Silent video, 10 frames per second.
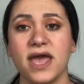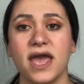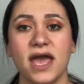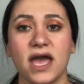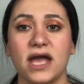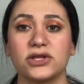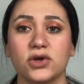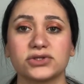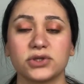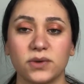and you
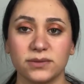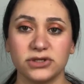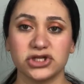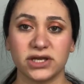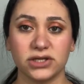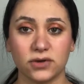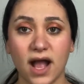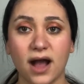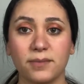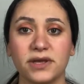also want to be checking your
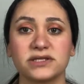app